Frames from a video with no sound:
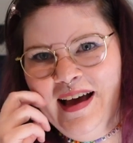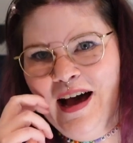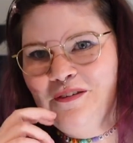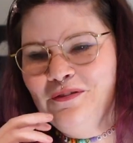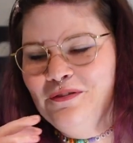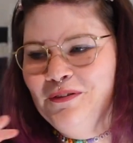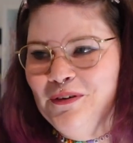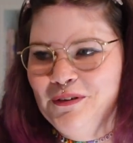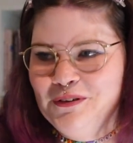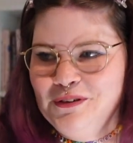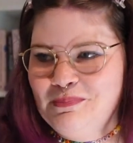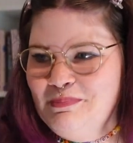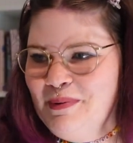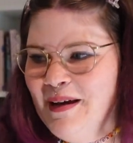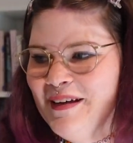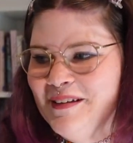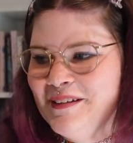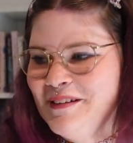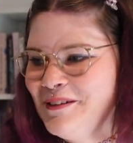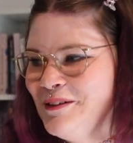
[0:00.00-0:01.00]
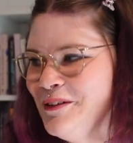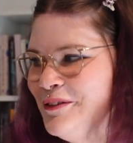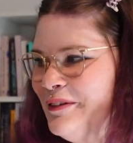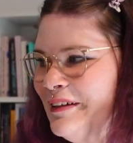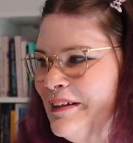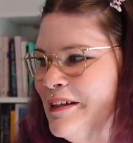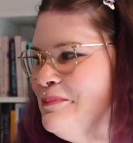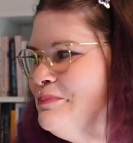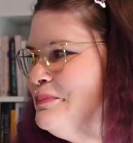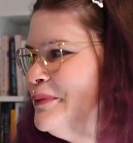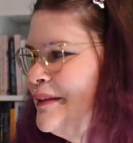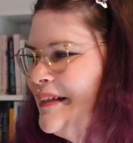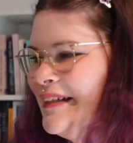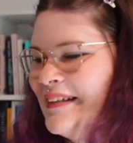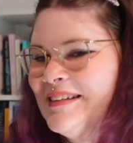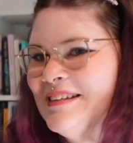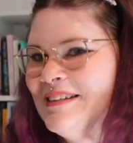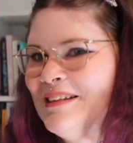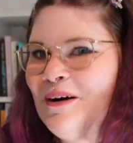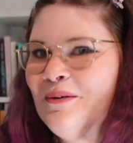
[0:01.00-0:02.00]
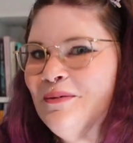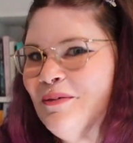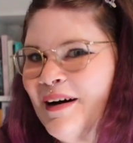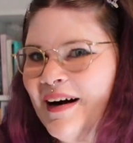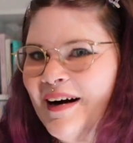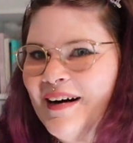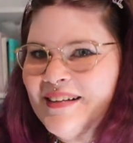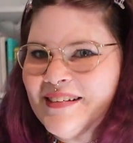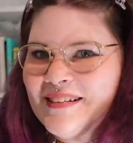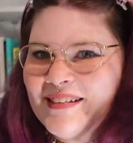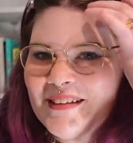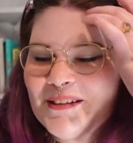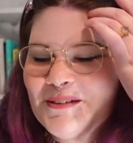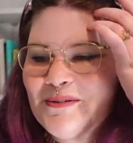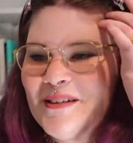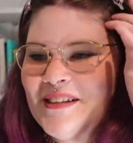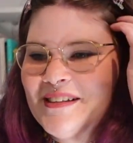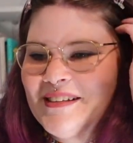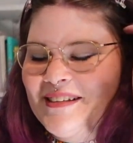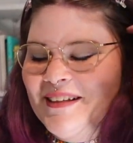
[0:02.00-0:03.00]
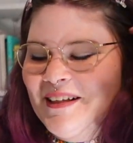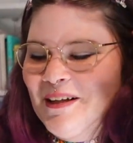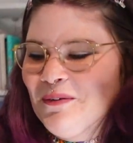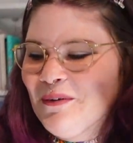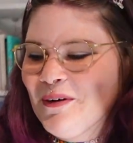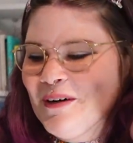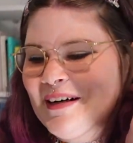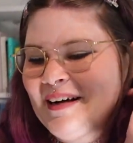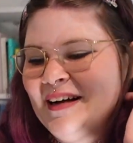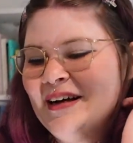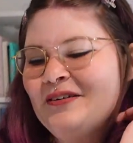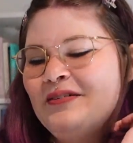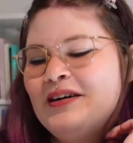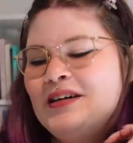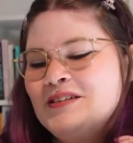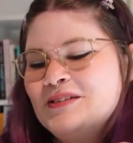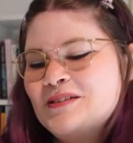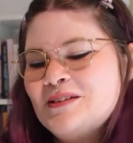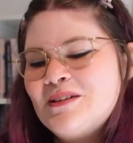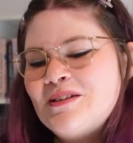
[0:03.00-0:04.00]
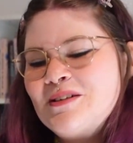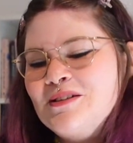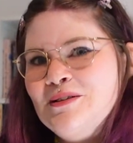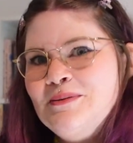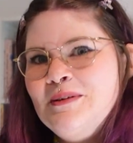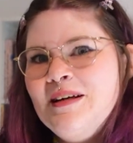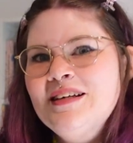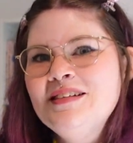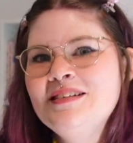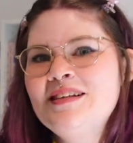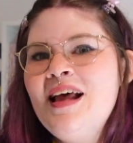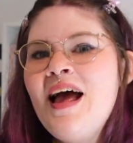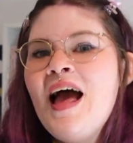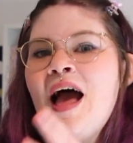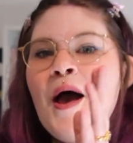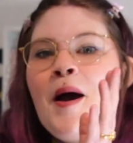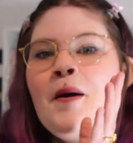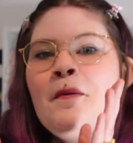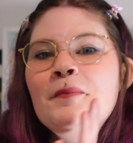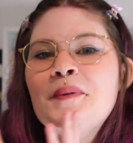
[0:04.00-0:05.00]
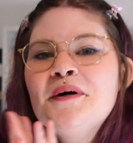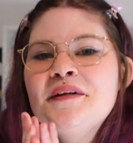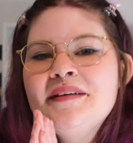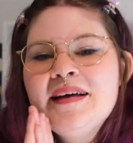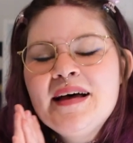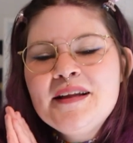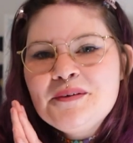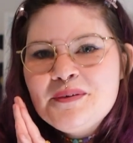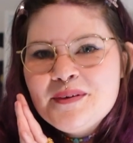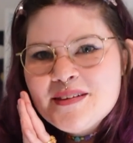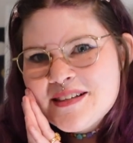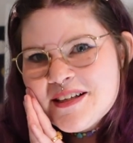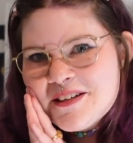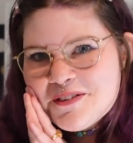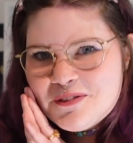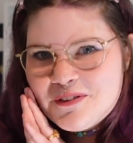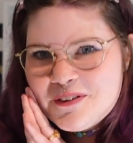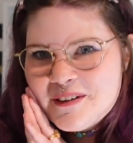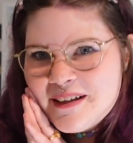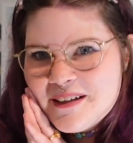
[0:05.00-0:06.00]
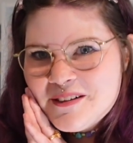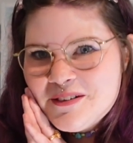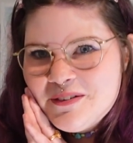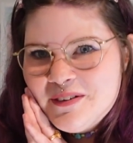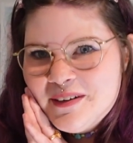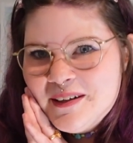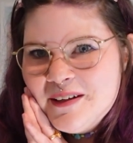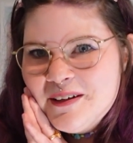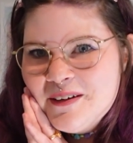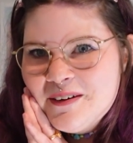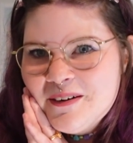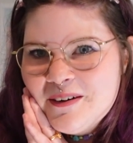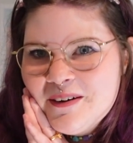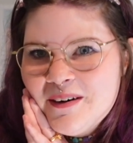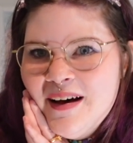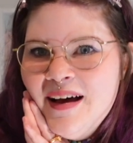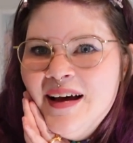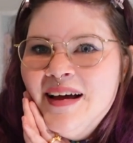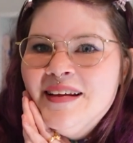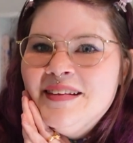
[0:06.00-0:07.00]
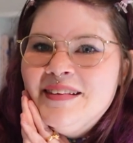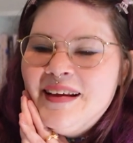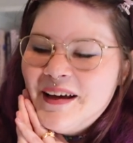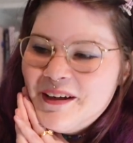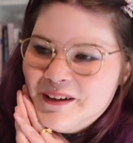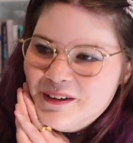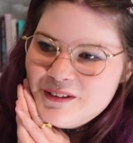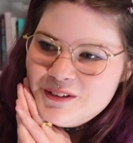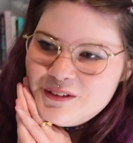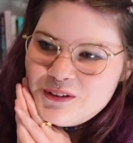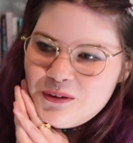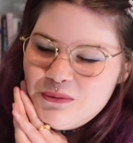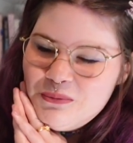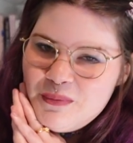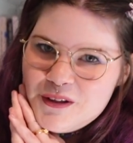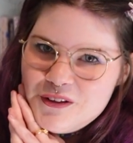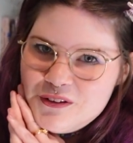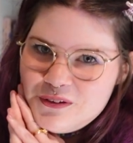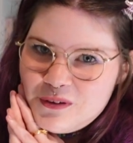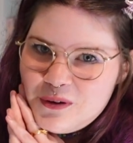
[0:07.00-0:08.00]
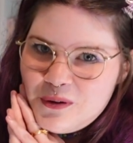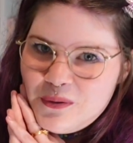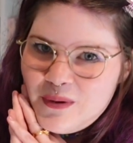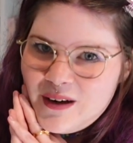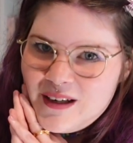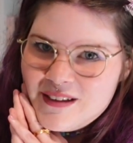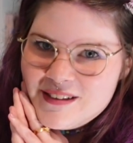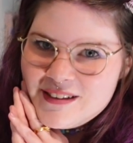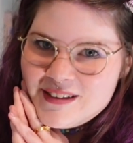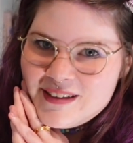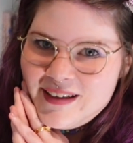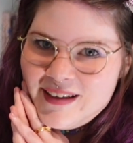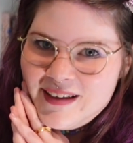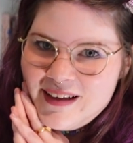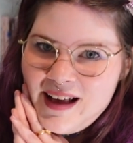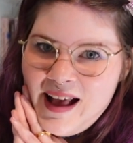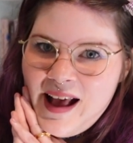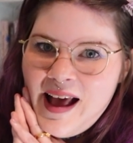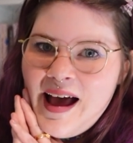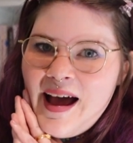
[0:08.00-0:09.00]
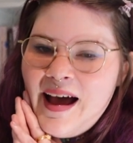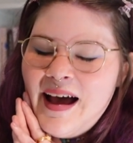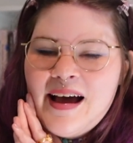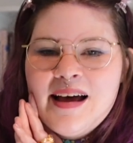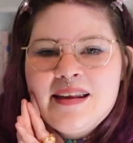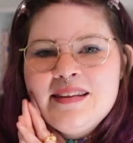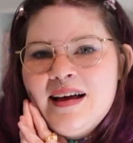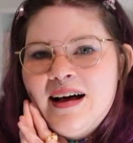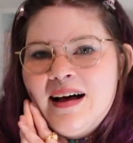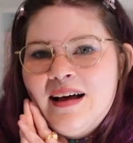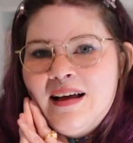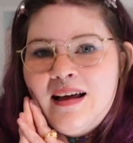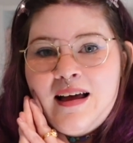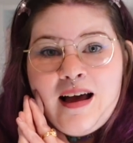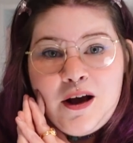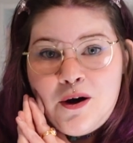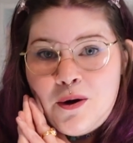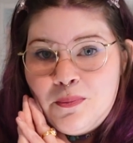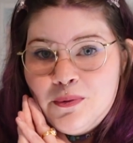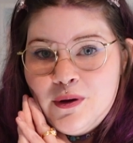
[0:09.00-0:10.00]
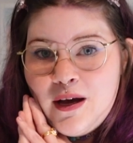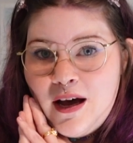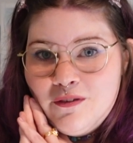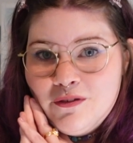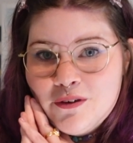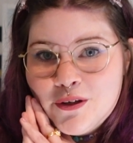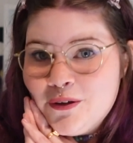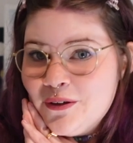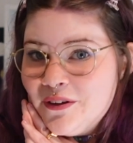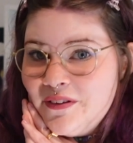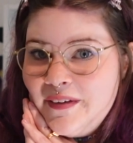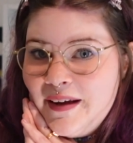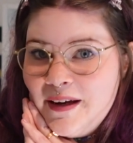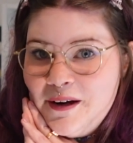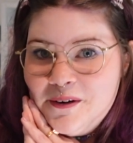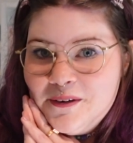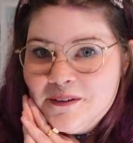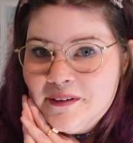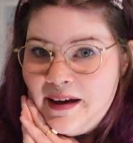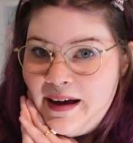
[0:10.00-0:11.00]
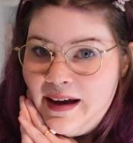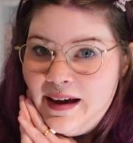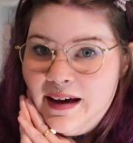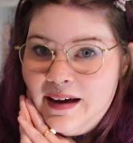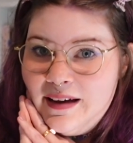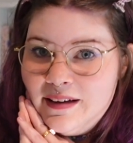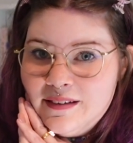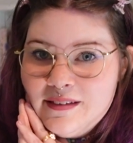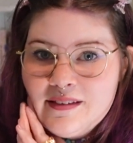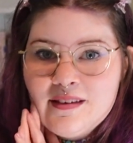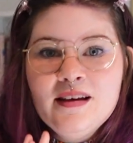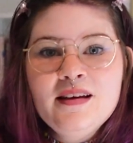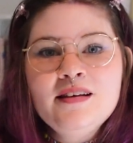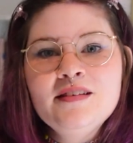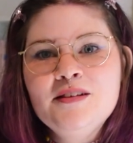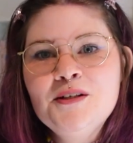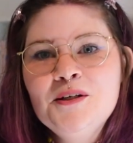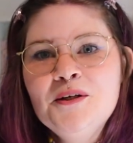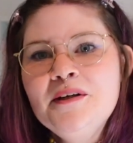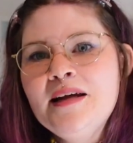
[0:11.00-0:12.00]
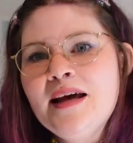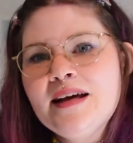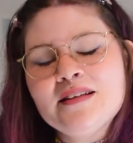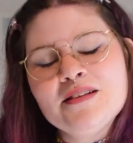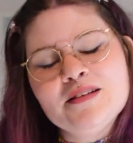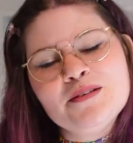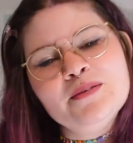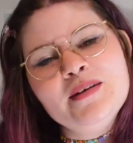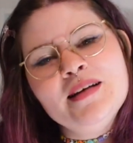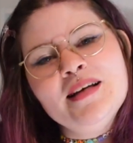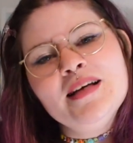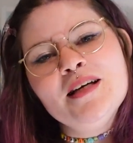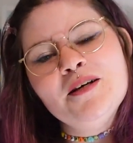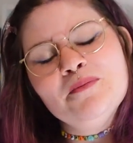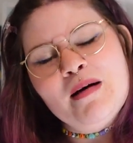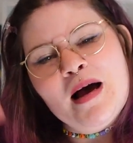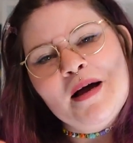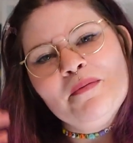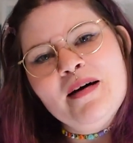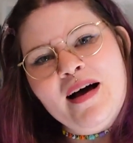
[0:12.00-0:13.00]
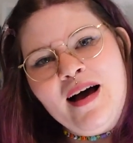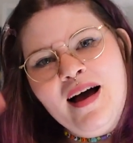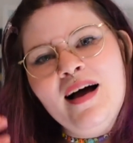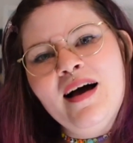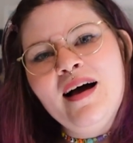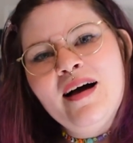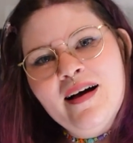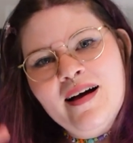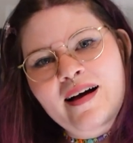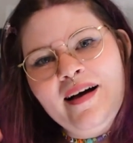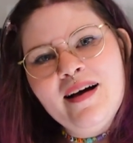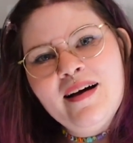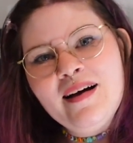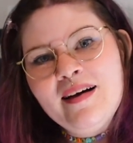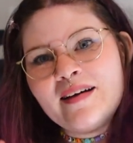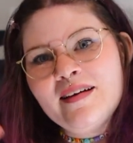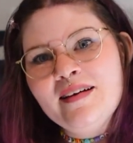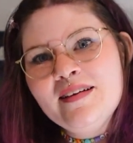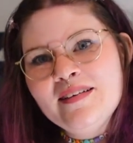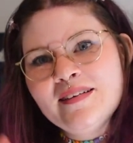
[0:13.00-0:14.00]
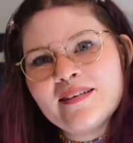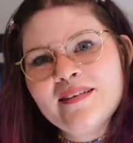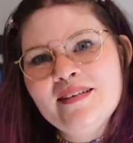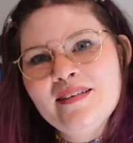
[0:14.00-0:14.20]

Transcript: have no space to really put it somewhere since we're still working on my studio space. But that was it for this video. Thank you so much for watching, and I hope you have a good day or night. See you next week. Bye bye!